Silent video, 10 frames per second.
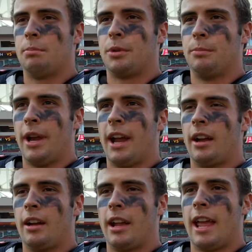
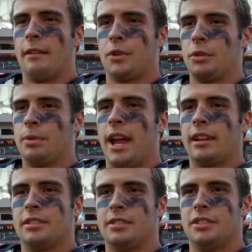prepare and have good
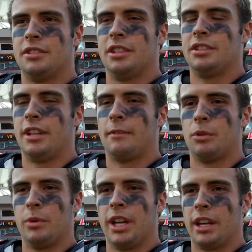practices each and
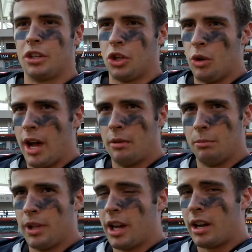every week and go out and
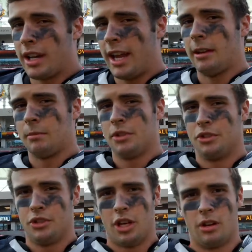play our game.
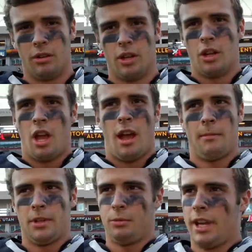So, I
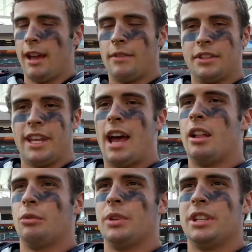mean, we have the
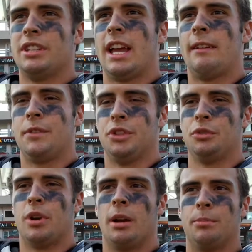talent. We just have to
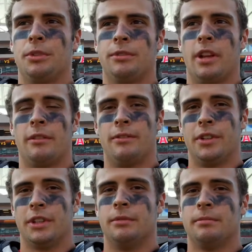prove it on the
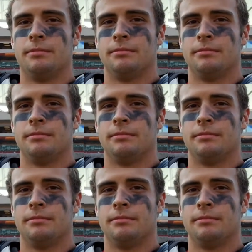field.